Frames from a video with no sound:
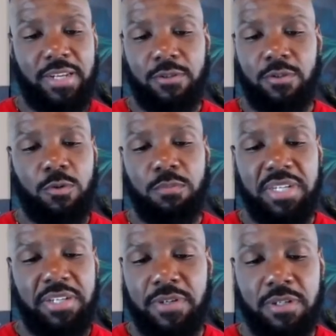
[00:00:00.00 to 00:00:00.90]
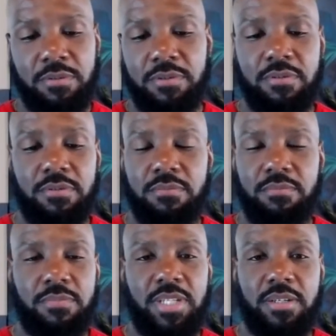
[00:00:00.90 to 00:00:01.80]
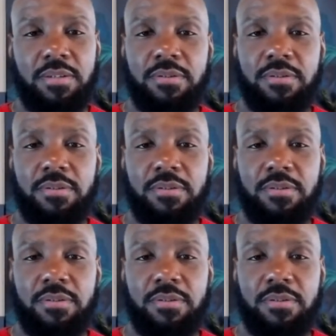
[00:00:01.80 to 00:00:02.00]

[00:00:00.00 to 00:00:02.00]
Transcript: they, they, they just don't problems. right yeah